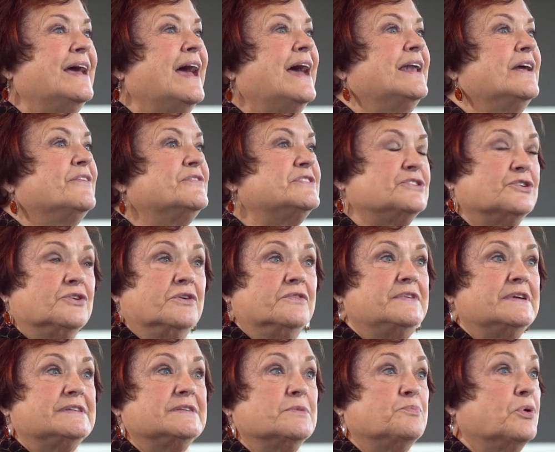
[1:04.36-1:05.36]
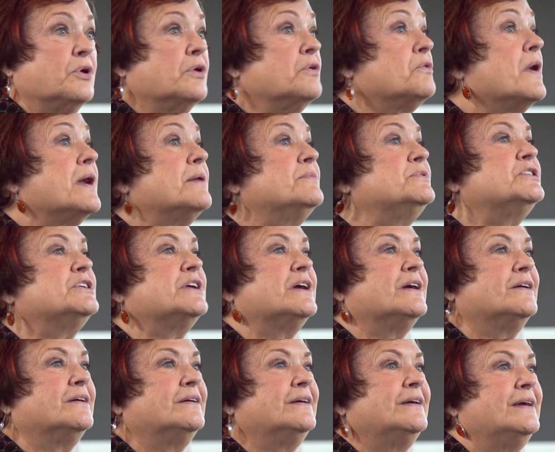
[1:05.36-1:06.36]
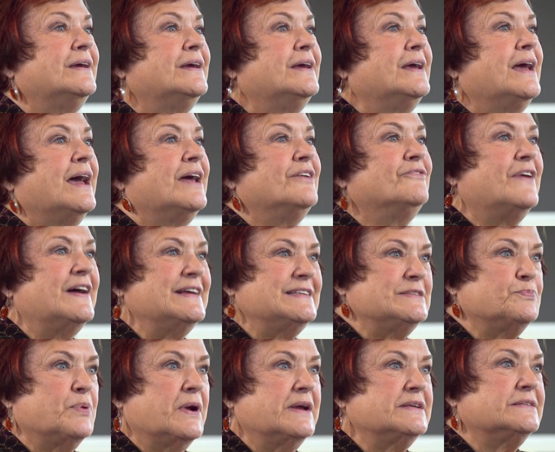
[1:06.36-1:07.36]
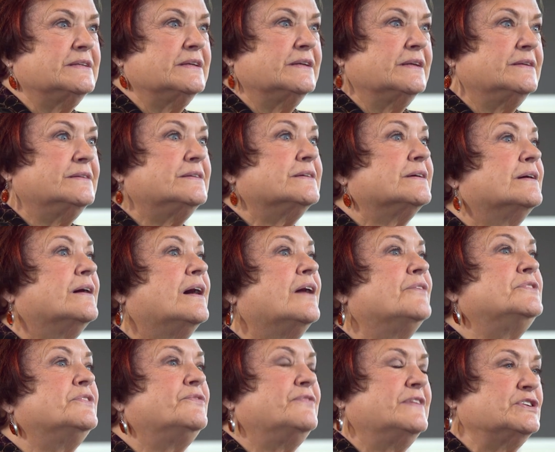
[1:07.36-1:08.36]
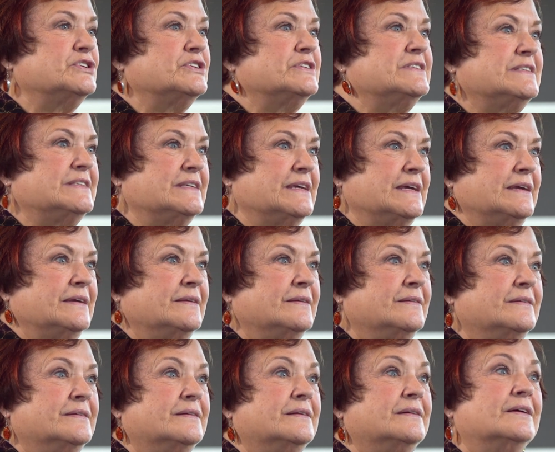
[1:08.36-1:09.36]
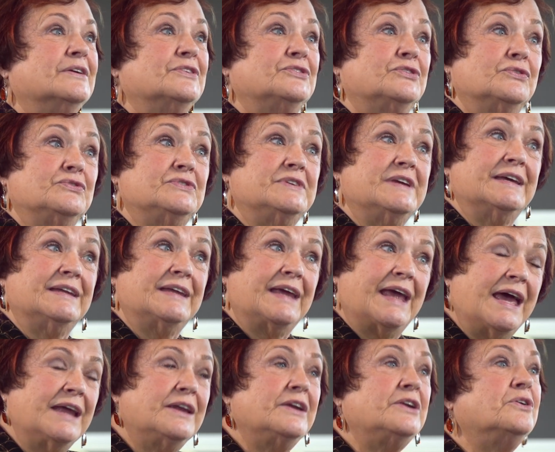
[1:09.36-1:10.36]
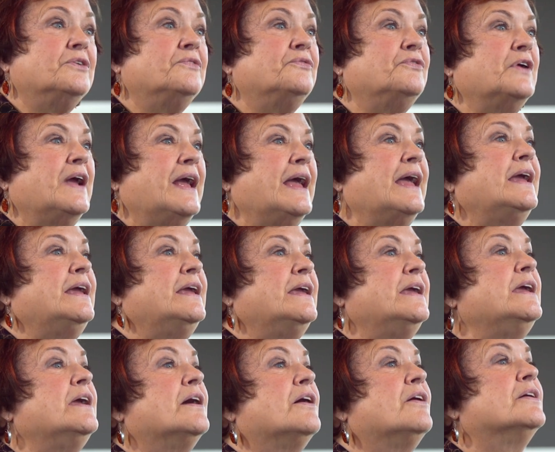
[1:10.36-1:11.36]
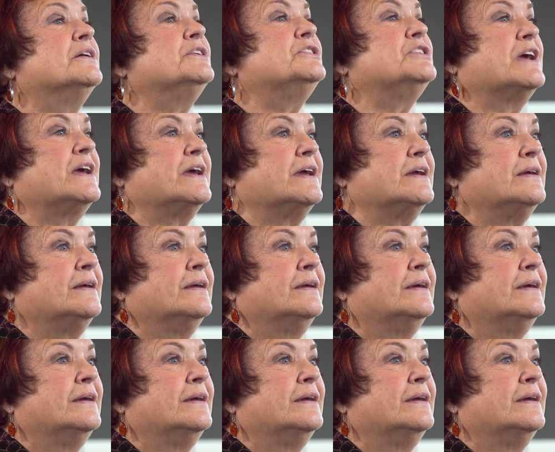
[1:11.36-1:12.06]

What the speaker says: and have served as a program chair and vice president of Division C, associate editor for AERJ,